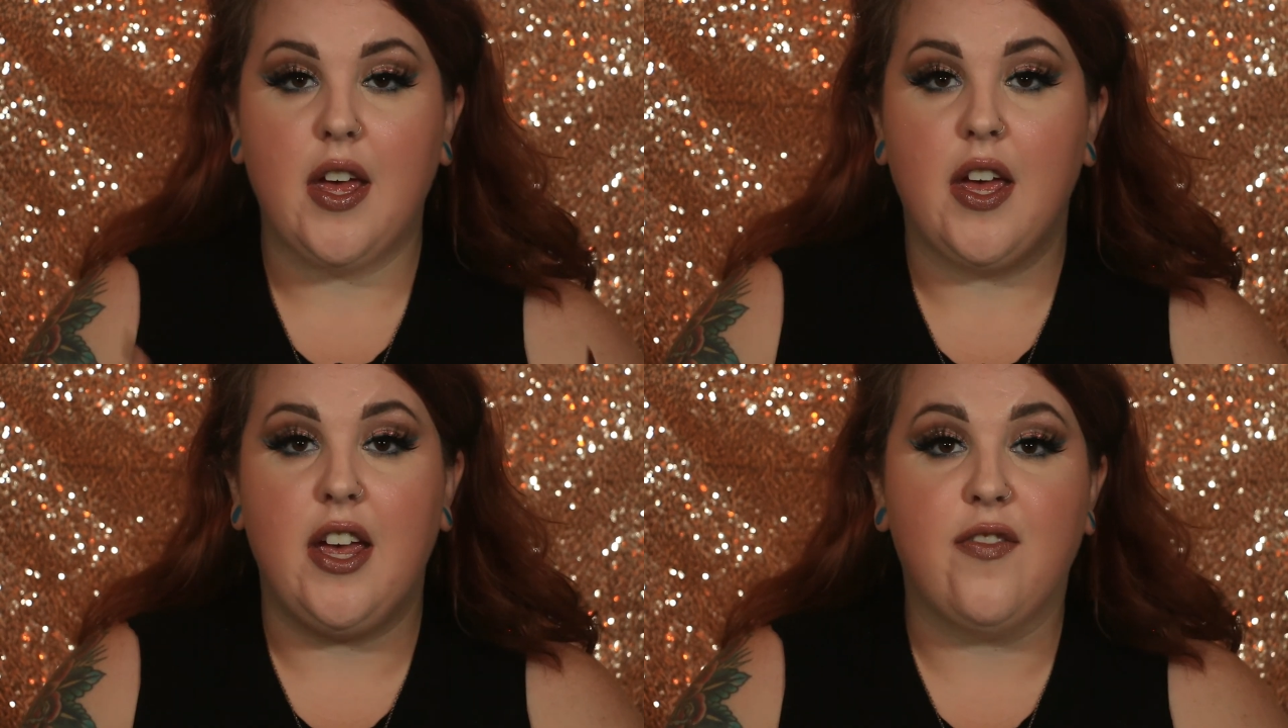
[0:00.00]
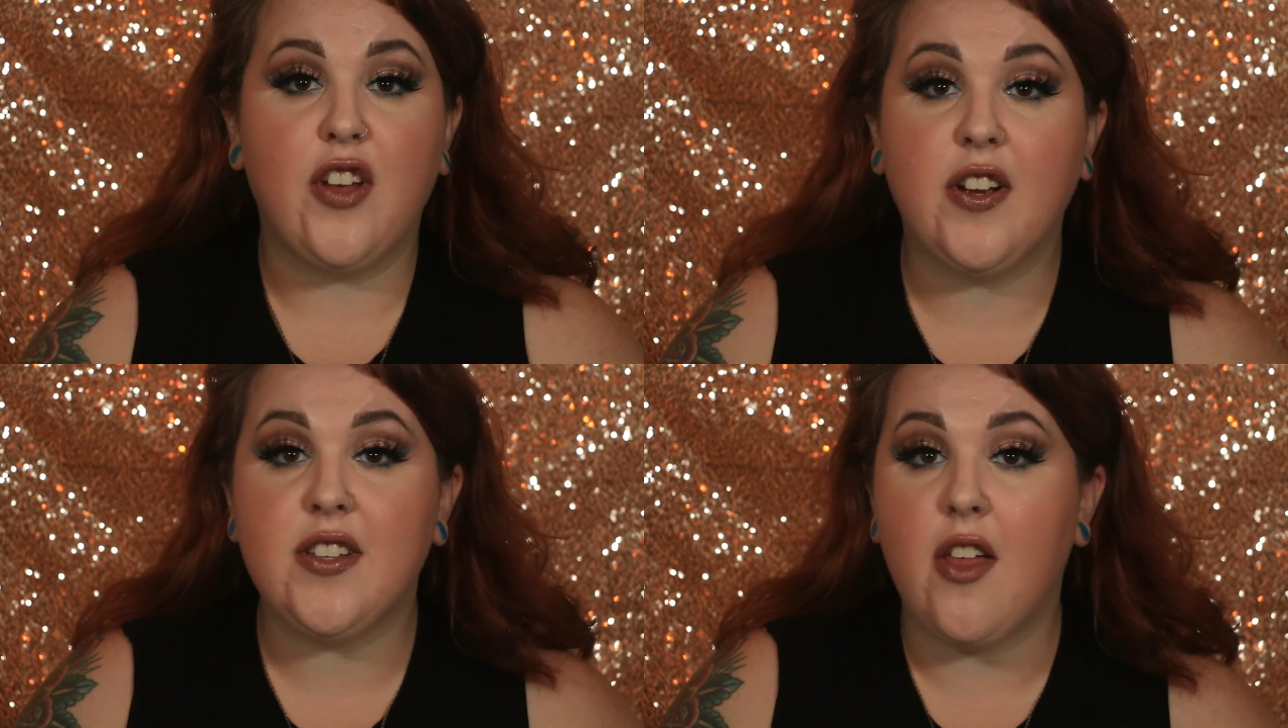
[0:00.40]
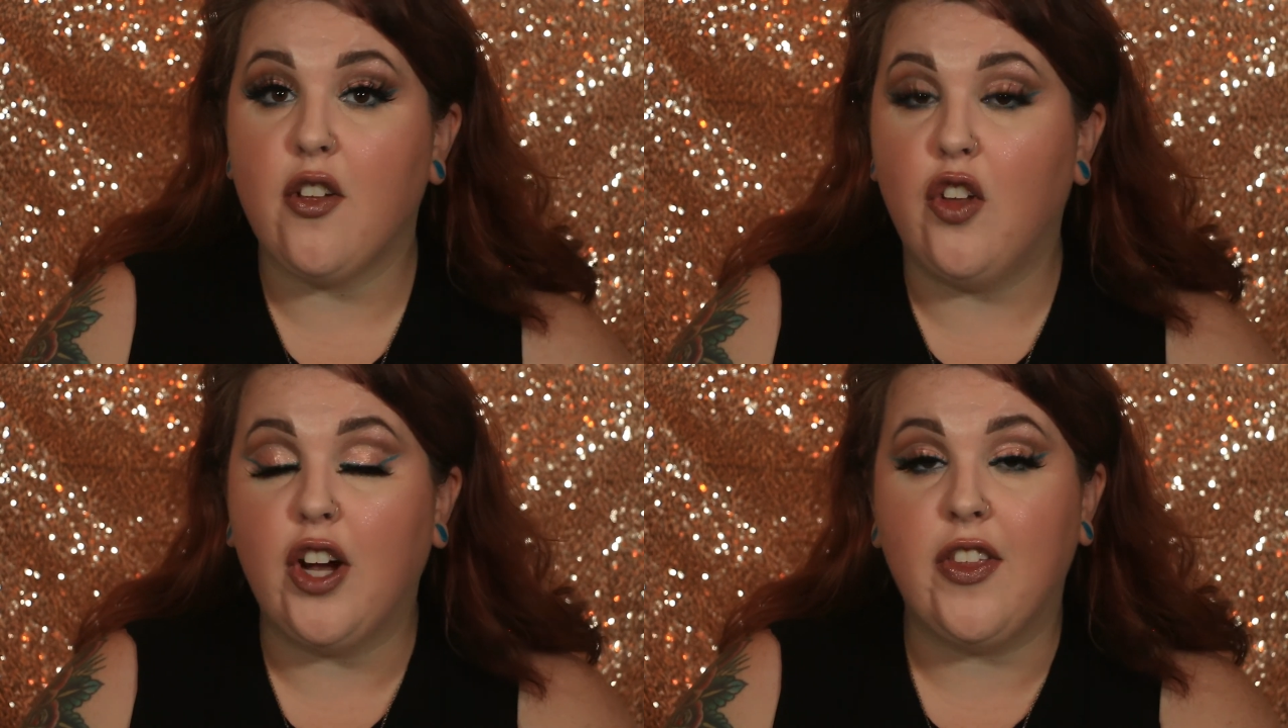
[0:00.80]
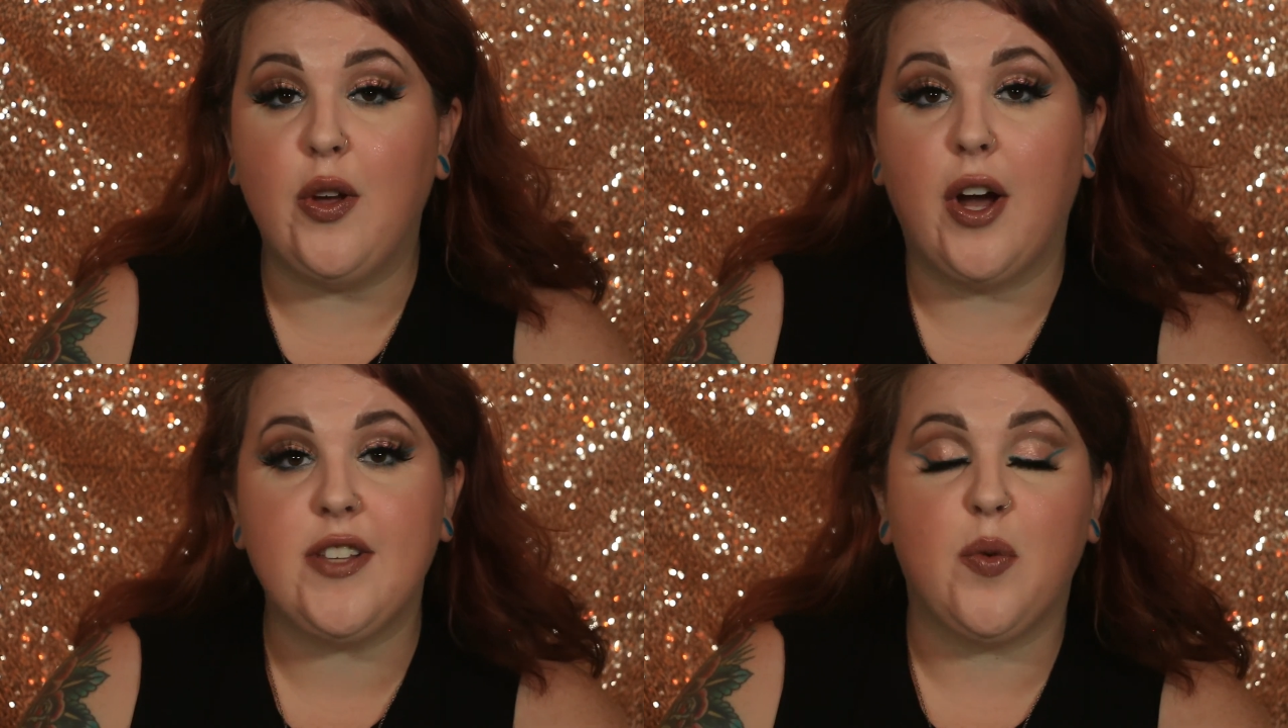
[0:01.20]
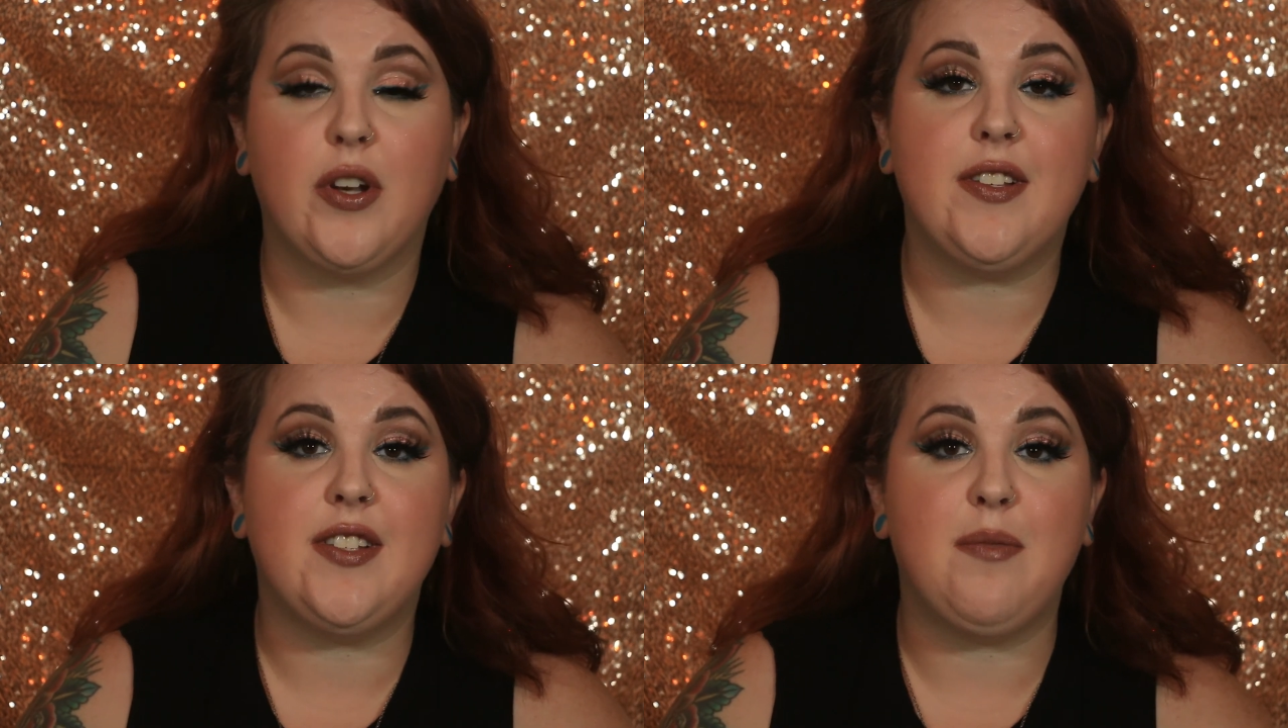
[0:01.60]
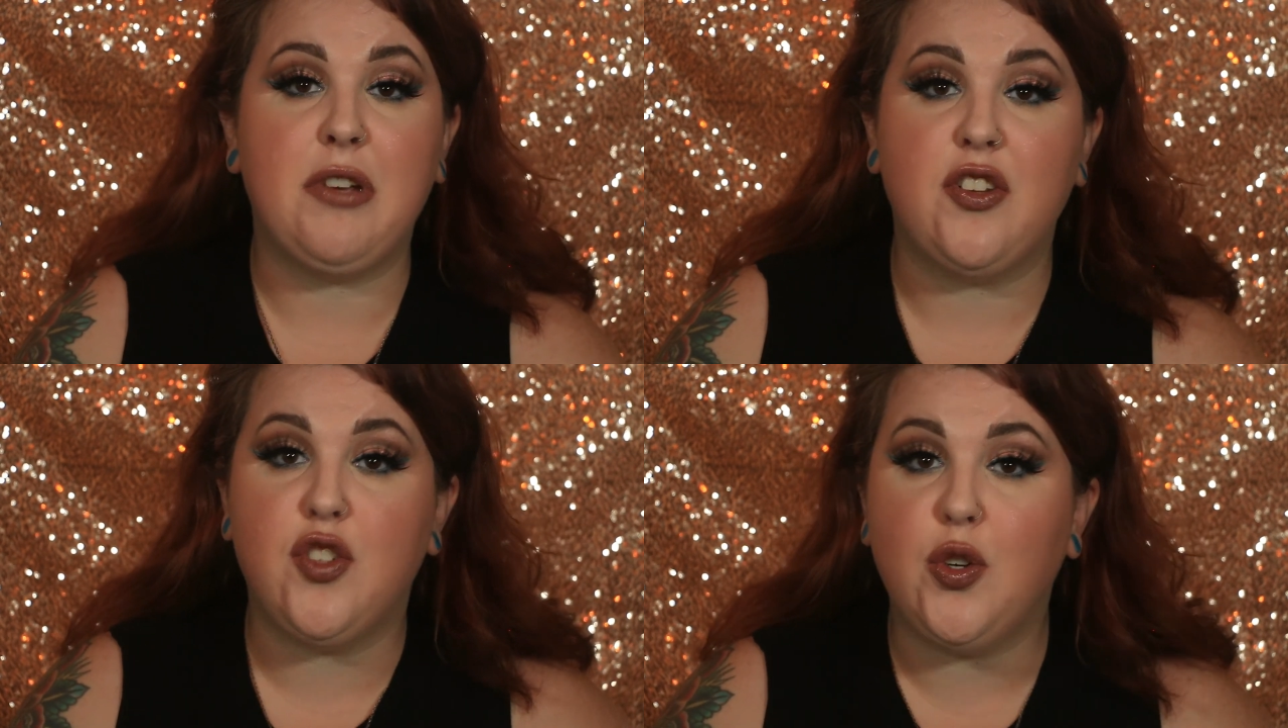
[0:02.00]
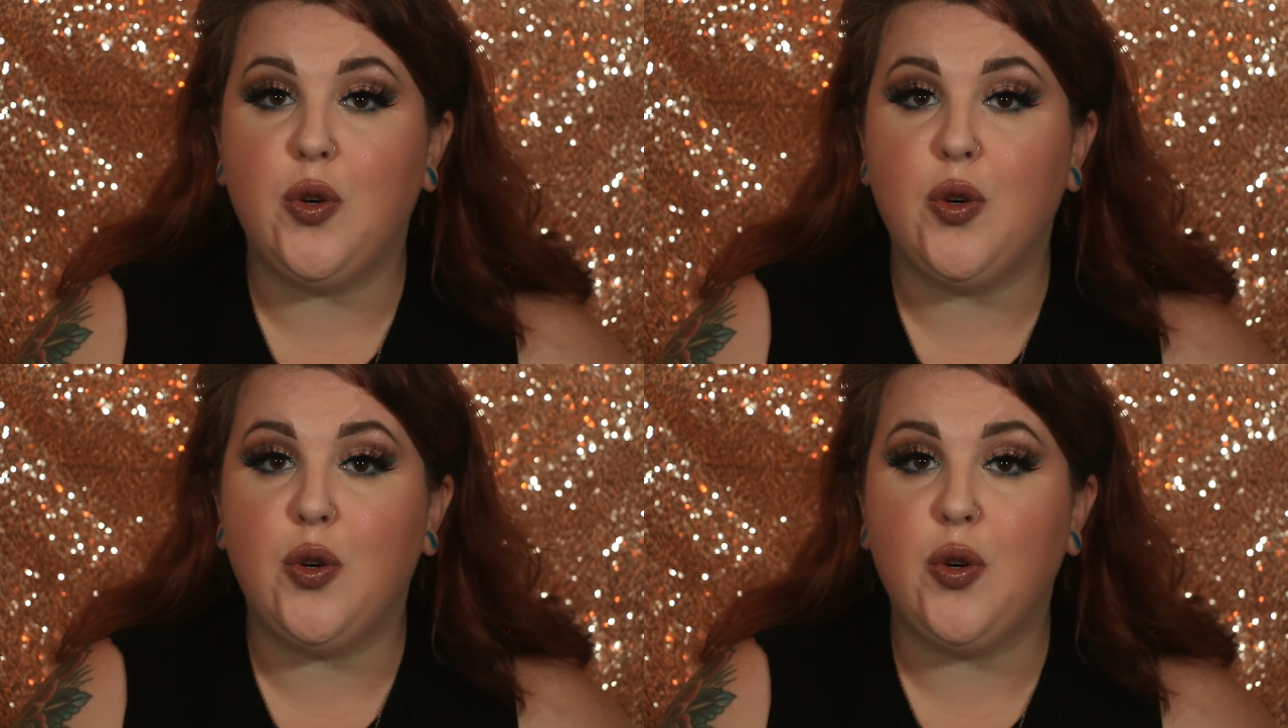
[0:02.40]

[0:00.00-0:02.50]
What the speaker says: If there is another look that you guys want to see me do